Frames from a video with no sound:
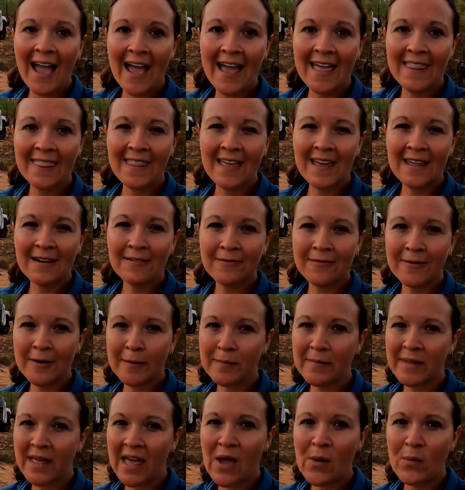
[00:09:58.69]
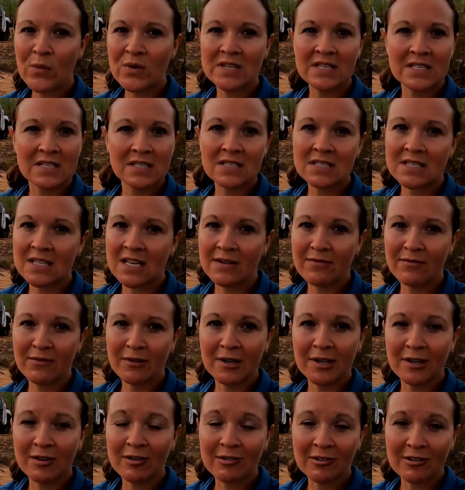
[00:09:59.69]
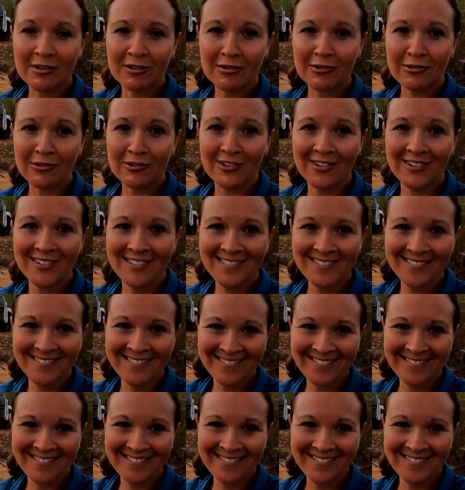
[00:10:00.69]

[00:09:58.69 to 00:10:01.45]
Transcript: And then from there, we didn't sleep very good at all.